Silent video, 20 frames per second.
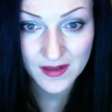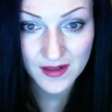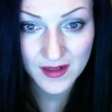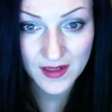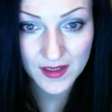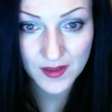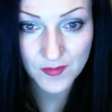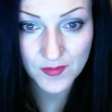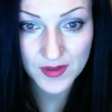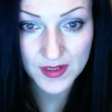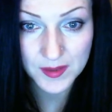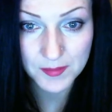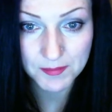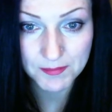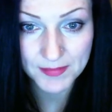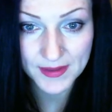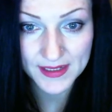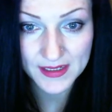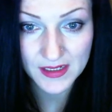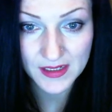Like, really
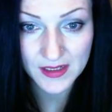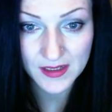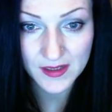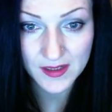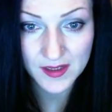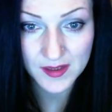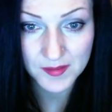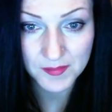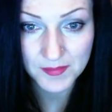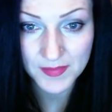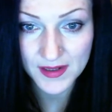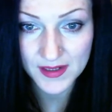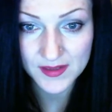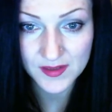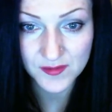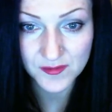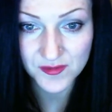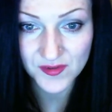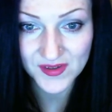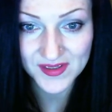badly. But I
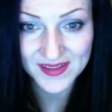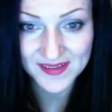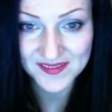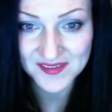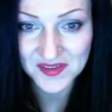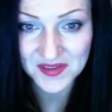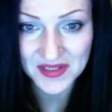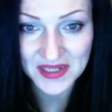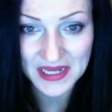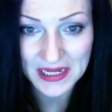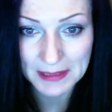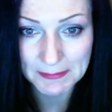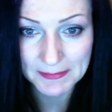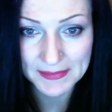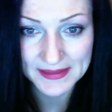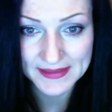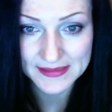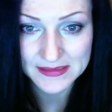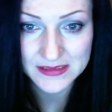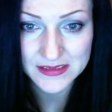don't think that's gonna
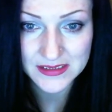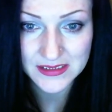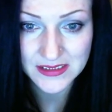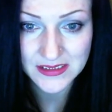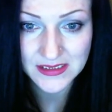happen.